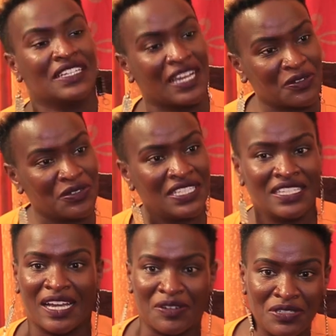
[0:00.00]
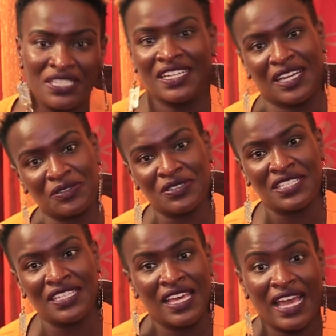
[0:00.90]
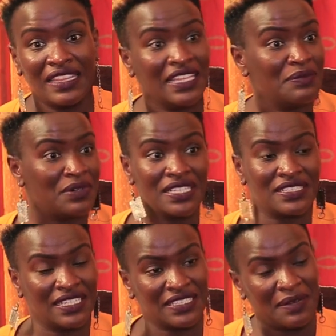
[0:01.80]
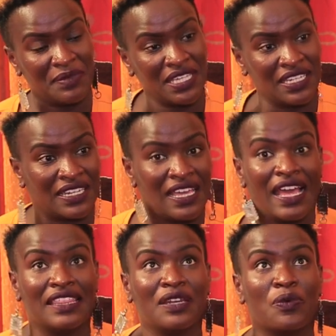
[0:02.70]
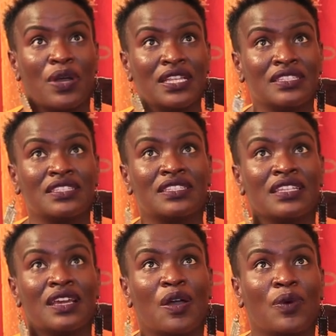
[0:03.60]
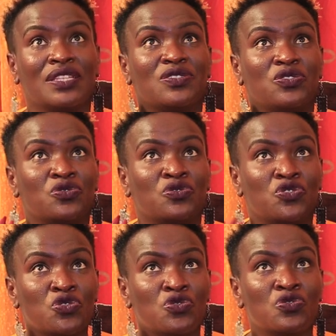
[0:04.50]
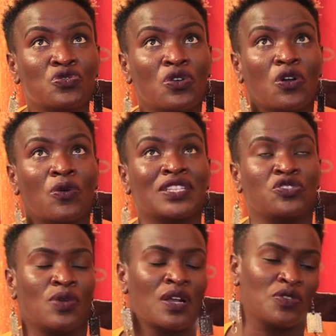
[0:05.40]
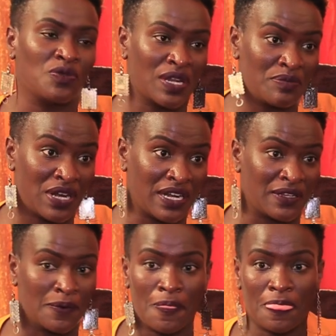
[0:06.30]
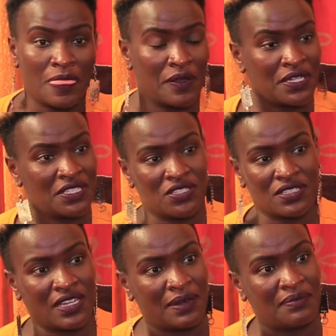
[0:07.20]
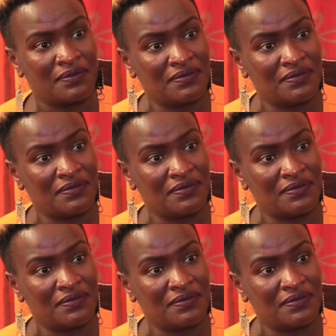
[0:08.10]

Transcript: nikarudi. And then brands start coming in. And then once you do, or once you work with one brand, the rest just come.